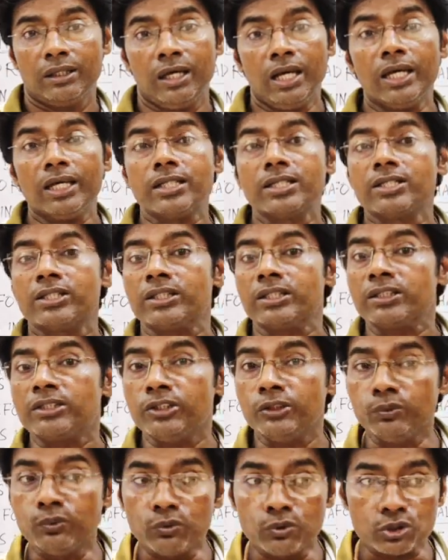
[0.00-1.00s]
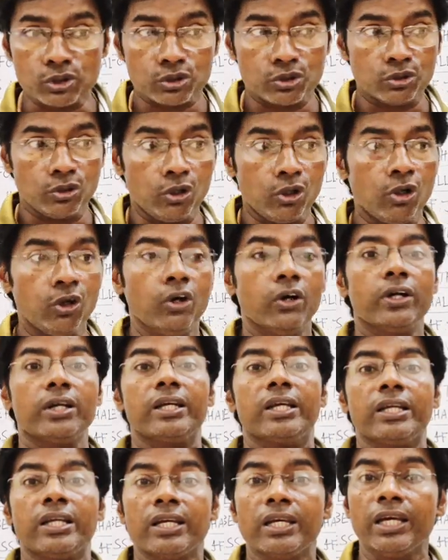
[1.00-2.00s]
introduced
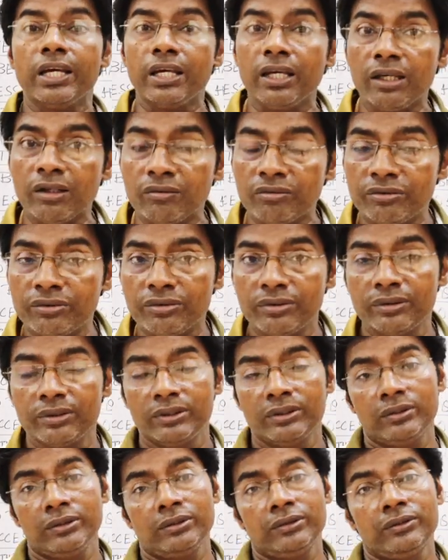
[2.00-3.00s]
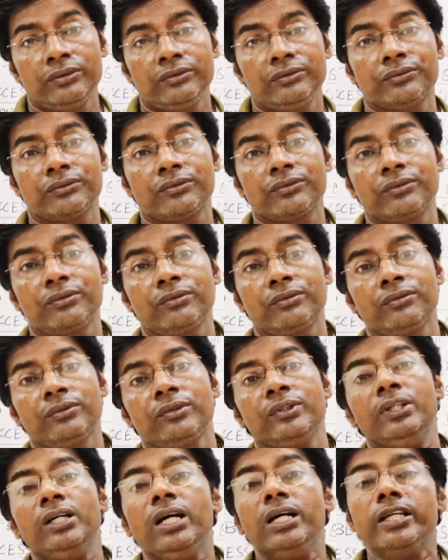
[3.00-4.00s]
or gave
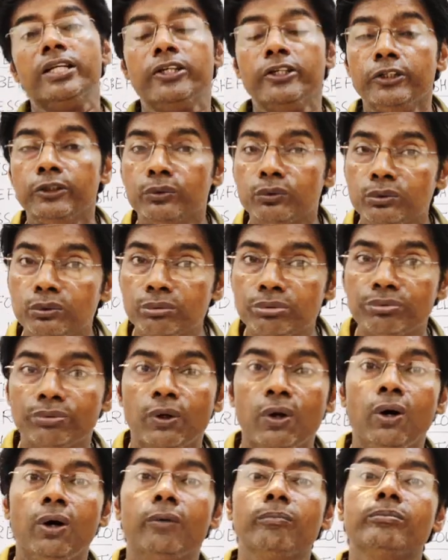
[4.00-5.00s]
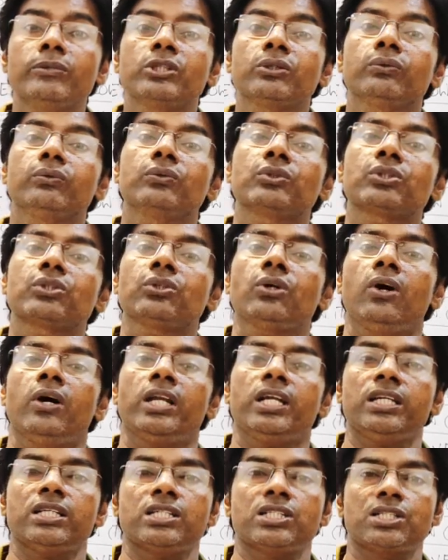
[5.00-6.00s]
a new form to
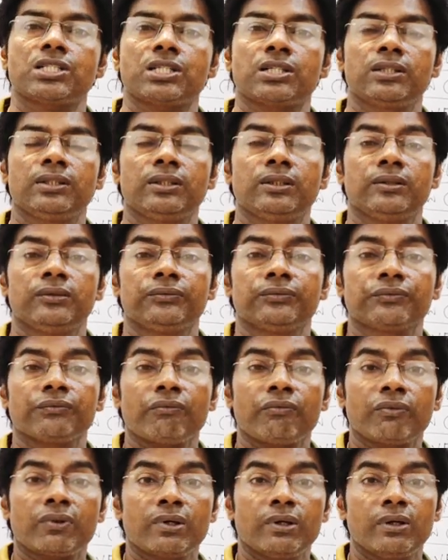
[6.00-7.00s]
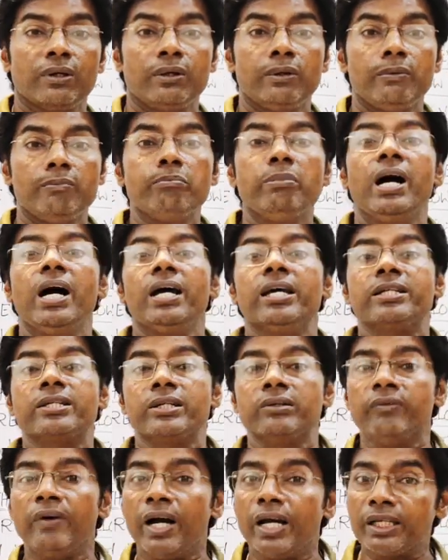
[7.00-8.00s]
sonnet by
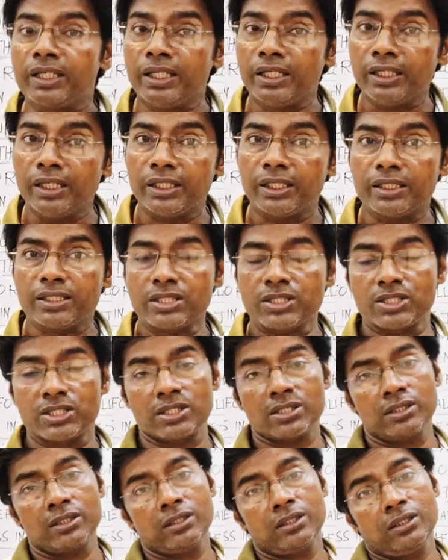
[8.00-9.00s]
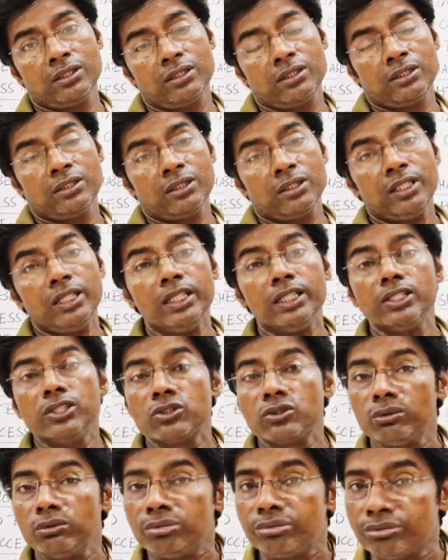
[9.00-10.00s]
dividing it into